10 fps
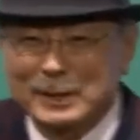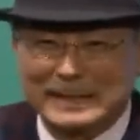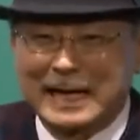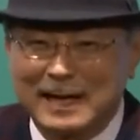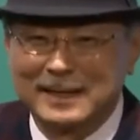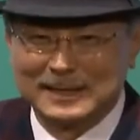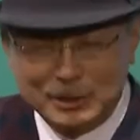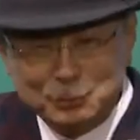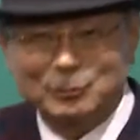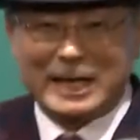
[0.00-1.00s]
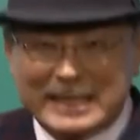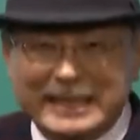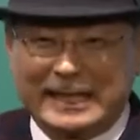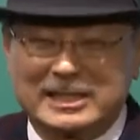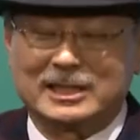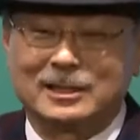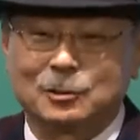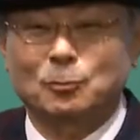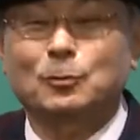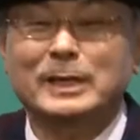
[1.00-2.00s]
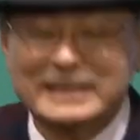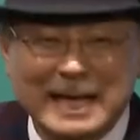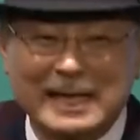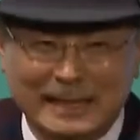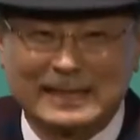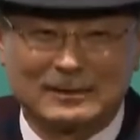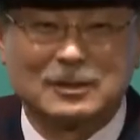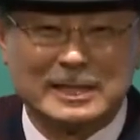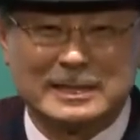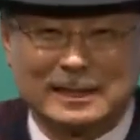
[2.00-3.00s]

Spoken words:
If it's expensive, it must be good. Is this how you should purchase